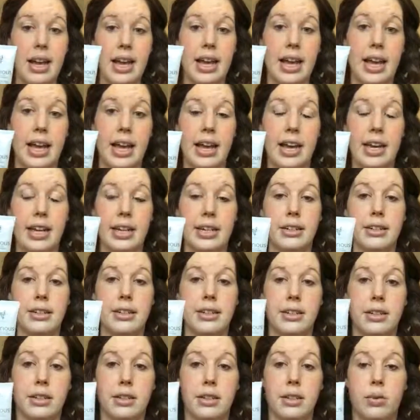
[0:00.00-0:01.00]
And
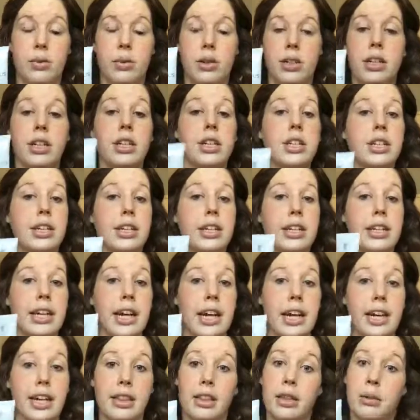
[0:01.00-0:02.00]
the one that you're gonna
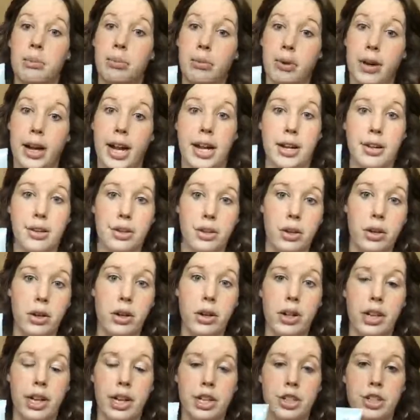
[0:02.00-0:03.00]
get in the brand new
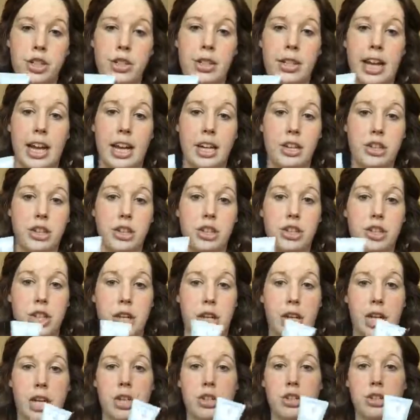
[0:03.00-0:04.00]
collection, they actually
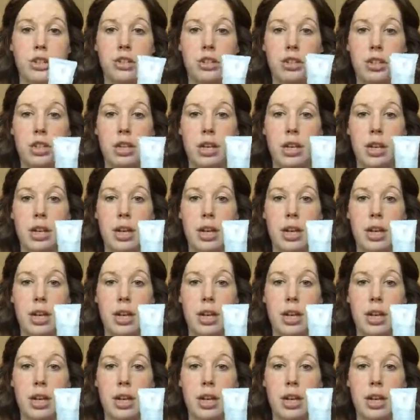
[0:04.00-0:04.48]
changed